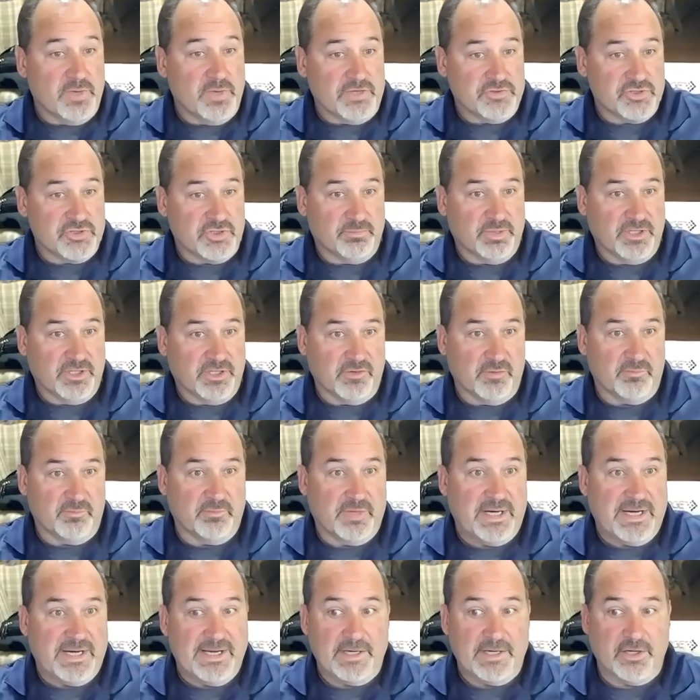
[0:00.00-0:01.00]
You mentioned
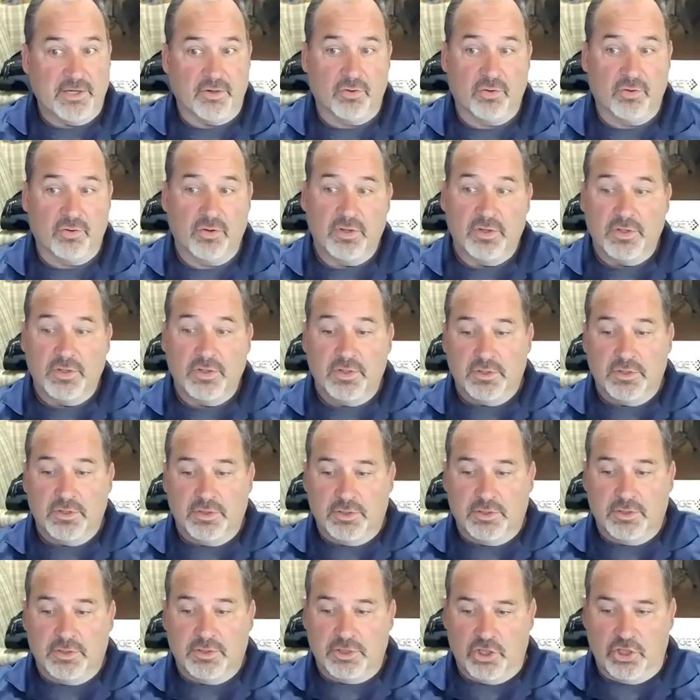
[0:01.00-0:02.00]
pivot bio,
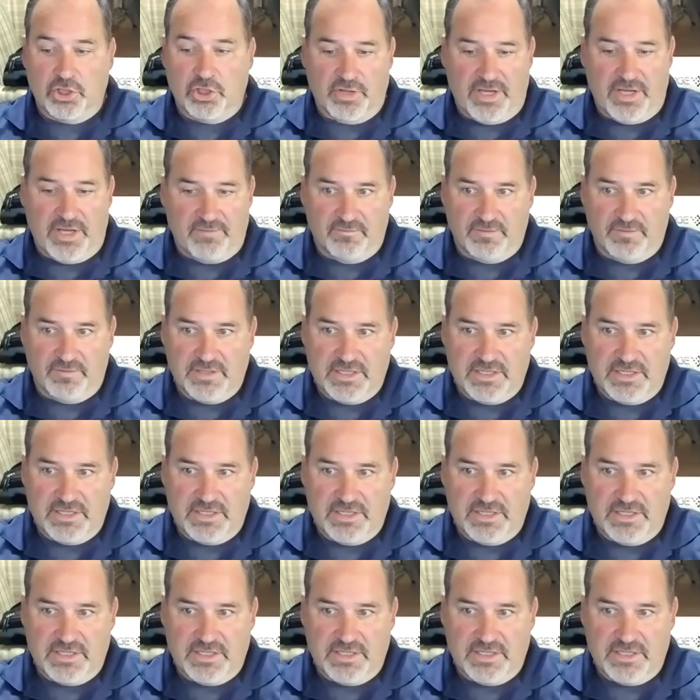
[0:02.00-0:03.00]
that
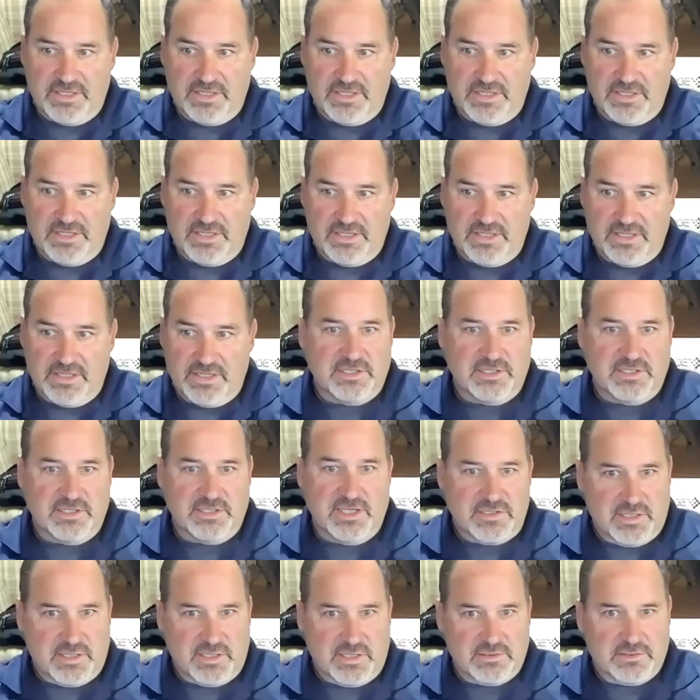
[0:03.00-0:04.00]
V6
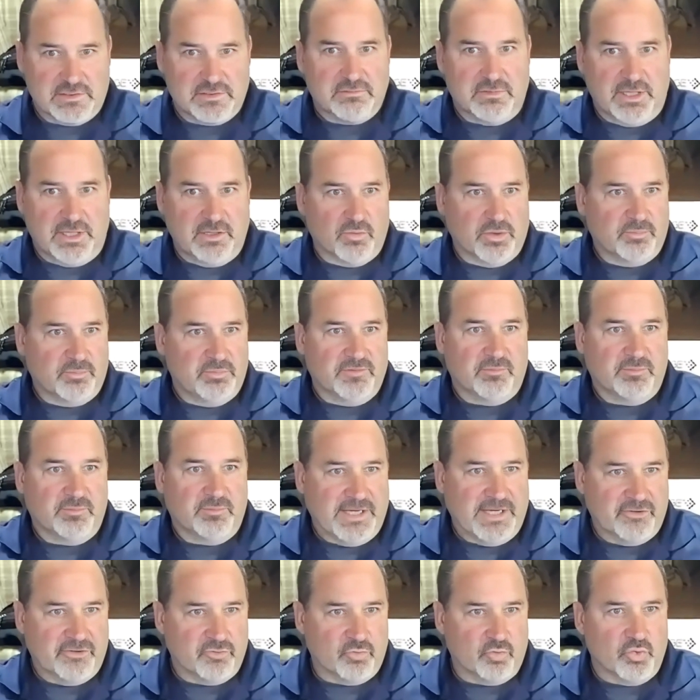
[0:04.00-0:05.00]
stage. That's kind of
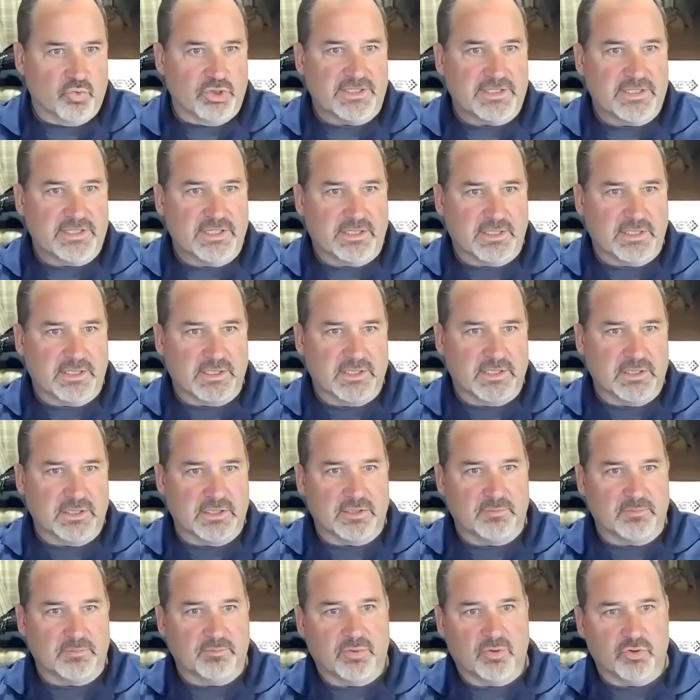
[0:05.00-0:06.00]
when pivot bio is
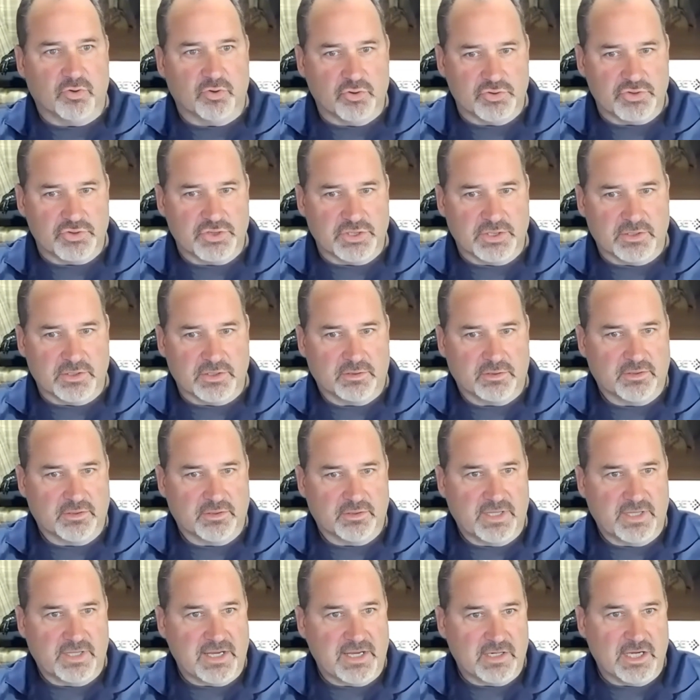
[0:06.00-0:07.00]
really kicking in and
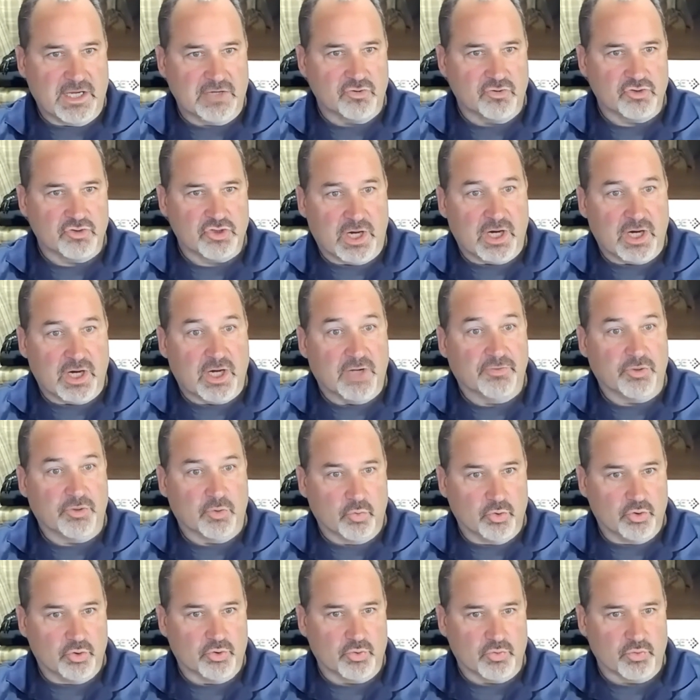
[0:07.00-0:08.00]
producing that
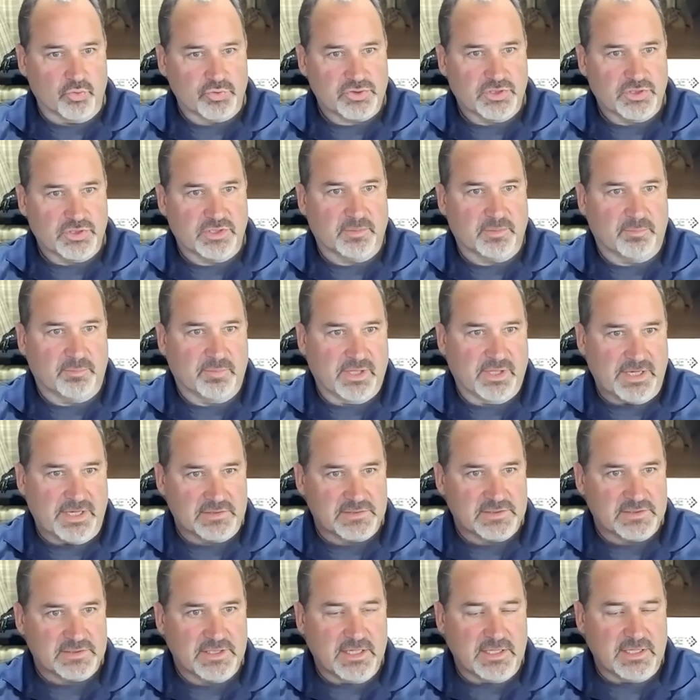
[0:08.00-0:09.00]
nitrogen on the
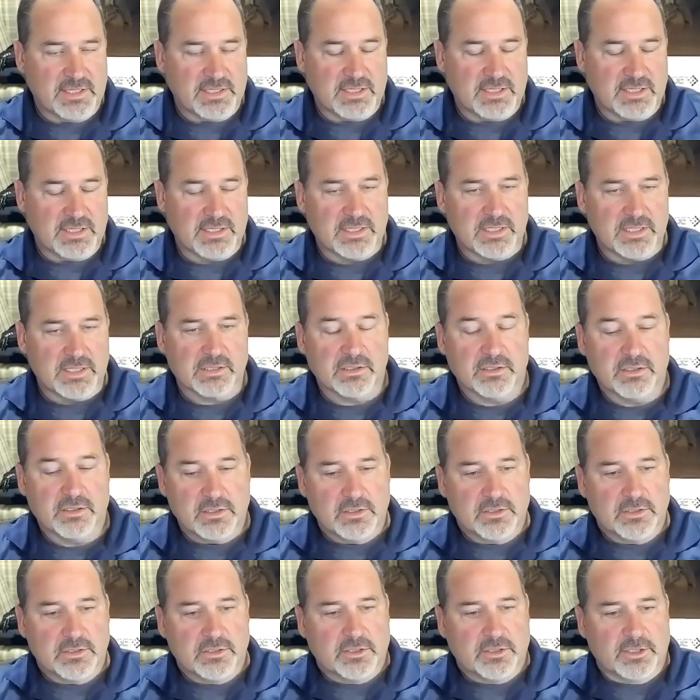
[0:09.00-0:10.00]
roots that the plant's
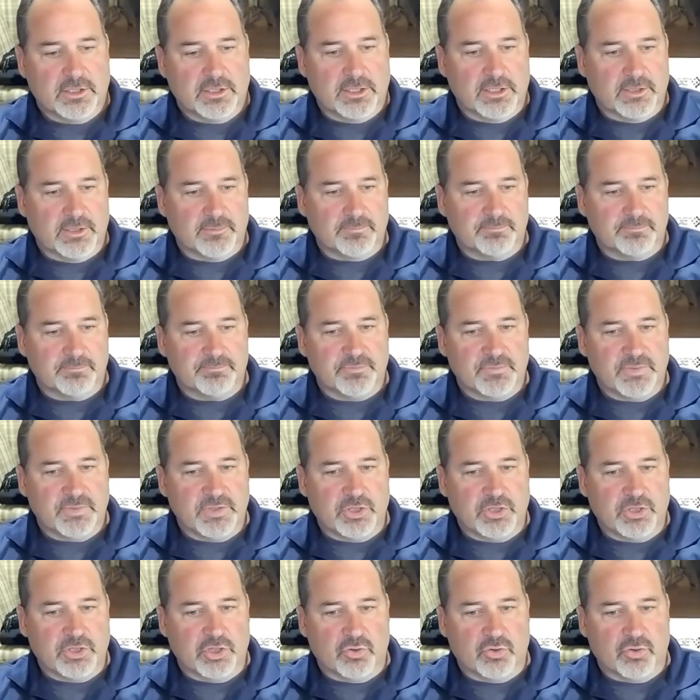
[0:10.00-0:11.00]
taking in.
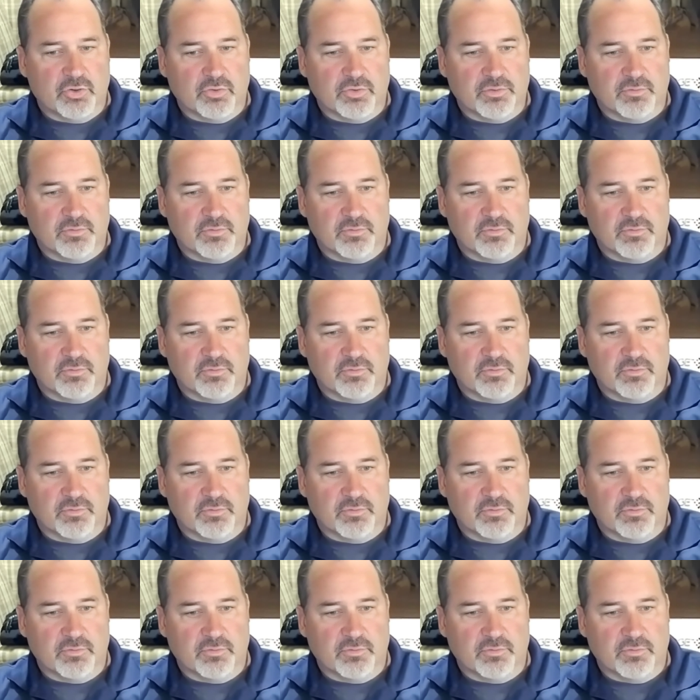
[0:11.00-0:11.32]
And